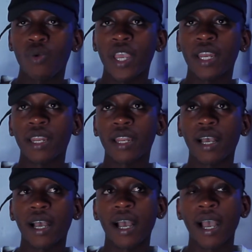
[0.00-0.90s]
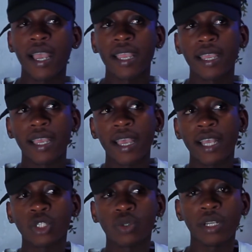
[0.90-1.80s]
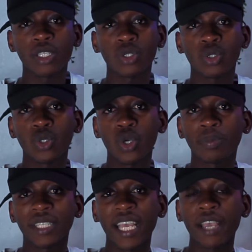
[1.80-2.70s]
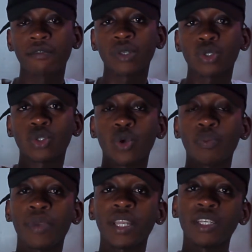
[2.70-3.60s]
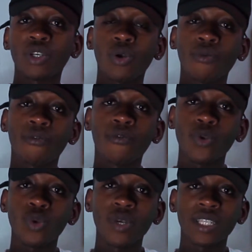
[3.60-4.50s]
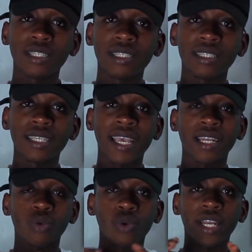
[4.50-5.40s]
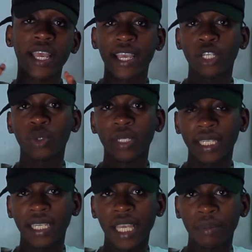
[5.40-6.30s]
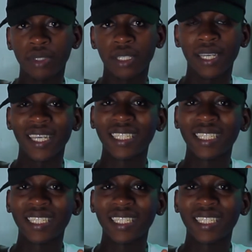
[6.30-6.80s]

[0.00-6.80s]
when I actually stopped having so many confluences and when I actually kept